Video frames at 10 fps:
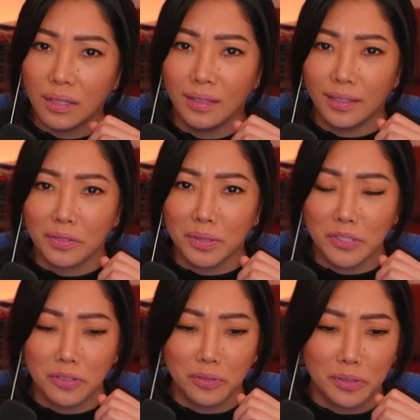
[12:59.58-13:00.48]
they
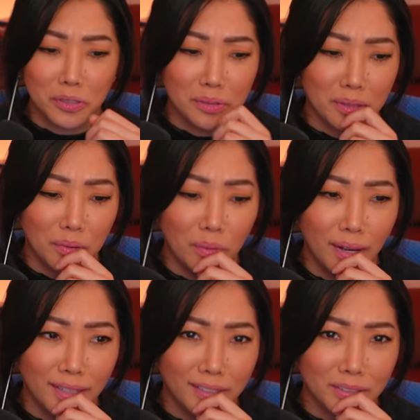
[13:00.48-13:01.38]
arrested her while she was in
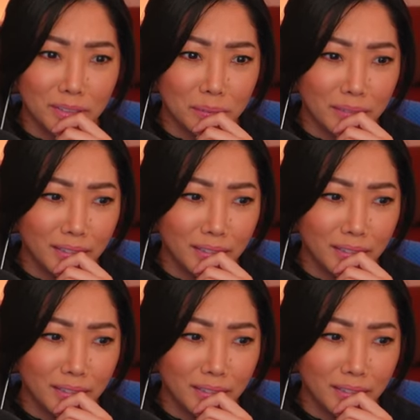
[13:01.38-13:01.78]
Hawaii or something.